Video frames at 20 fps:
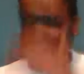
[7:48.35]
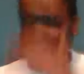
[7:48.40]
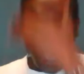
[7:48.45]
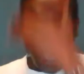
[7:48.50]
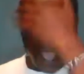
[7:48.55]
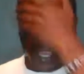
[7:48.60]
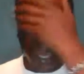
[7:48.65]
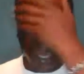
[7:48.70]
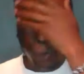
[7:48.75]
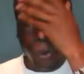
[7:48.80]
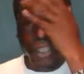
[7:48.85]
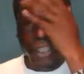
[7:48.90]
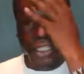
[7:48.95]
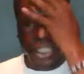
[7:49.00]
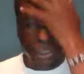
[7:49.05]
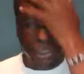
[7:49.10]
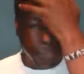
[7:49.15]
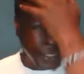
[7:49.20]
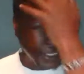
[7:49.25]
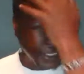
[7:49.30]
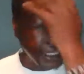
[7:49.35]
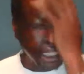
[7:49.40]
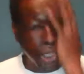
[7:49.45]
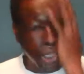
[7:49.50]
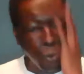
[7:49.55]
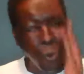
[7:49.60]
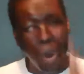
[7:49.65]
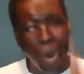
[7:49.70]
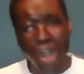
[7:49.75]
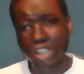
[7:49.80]
And I want to speak to the
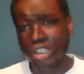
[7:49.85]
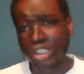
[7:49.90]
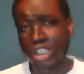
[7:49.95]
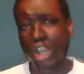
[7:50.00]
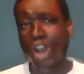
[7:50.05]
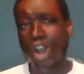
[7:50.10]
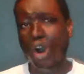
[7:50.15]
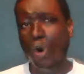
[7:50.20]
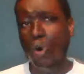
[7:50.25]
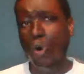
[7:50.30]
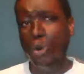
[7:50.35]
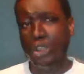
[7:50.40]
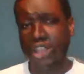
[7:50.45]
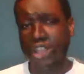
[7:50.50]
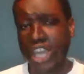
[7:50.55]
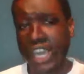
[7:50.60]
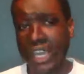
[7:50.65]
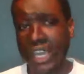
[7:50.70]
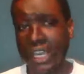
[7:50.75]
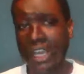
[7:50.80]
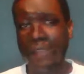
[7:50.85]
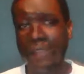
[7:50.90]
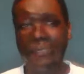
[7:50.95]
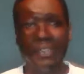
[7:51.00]
ones who think